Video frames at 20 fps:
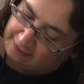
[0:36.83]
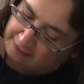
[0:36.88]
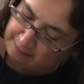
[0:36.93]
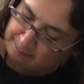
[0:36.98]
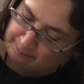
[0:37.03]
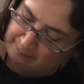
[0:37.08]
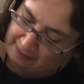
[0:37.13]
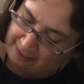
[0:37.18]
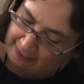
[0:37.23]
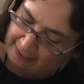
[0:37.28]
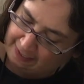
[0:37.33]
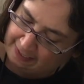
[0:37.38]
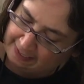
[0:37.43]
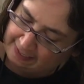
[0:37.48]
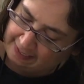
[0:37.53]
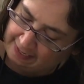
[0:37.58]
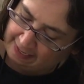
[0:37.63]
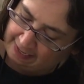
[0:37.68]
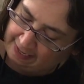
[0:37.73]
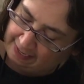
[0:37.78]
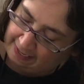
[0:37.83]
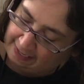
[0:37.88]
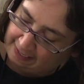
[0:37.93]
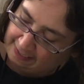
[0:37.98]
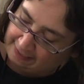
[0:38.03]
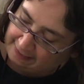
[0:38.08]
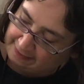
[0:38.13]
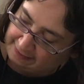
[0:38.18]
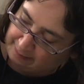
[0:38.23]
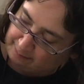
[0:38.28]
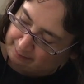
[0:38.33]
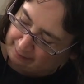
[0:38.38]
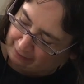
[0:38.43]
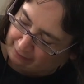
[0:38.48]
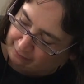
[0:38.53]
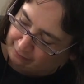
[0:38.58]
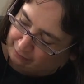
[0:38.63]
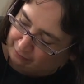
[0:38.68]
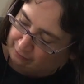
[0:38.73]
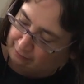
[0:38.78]
is by Anna
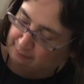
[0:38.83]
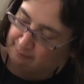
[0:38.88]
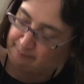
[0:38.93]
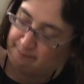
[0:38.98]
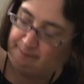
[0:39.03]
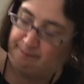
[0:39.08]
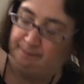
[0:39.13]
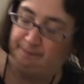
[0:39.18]
Parker.